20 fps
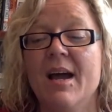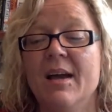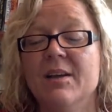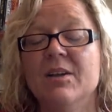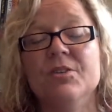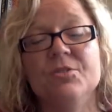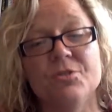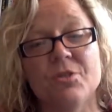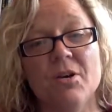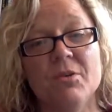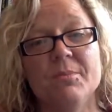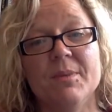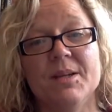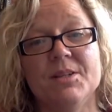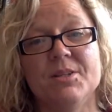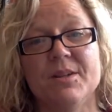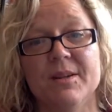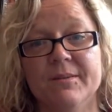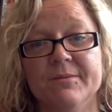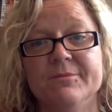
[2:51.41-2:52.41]
control
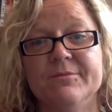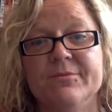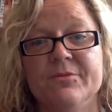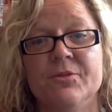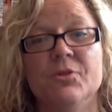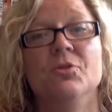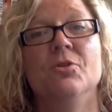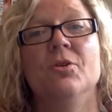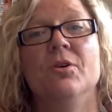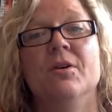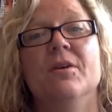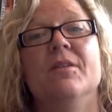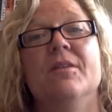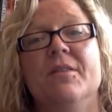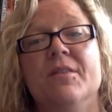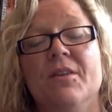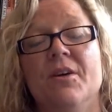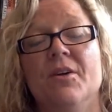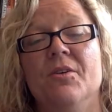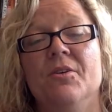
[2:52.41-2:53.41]
measure for
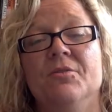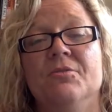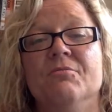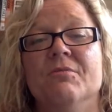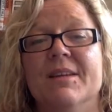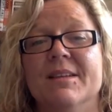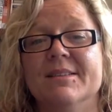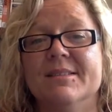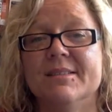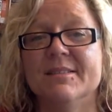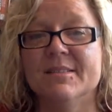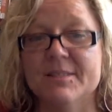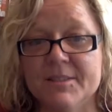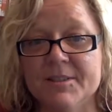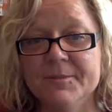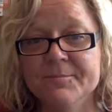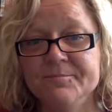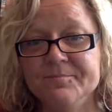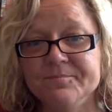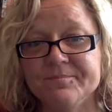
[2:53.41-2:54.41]
those
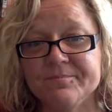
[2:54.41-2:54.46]
risks.